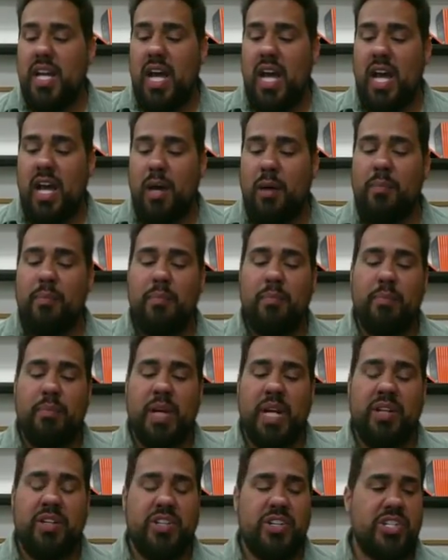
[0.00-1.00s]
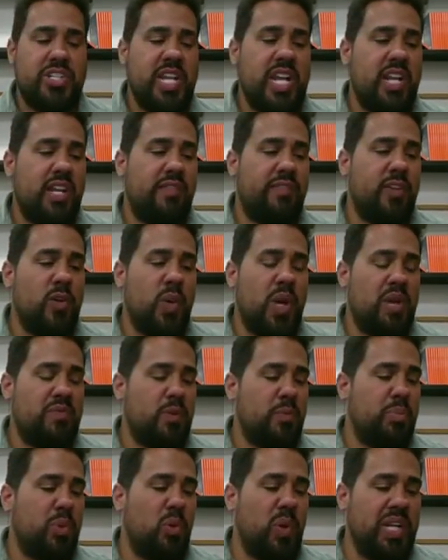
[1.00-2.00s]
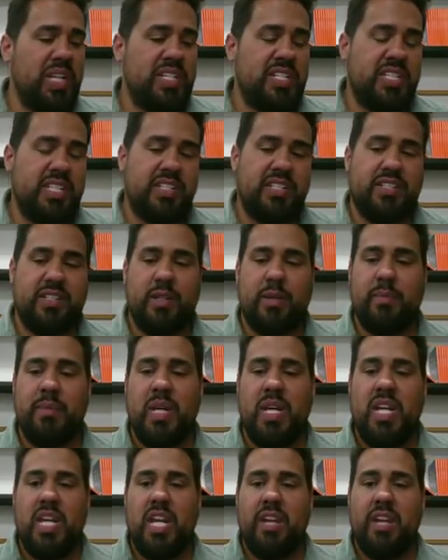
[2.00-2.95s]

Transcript: But understand, if you have a point system,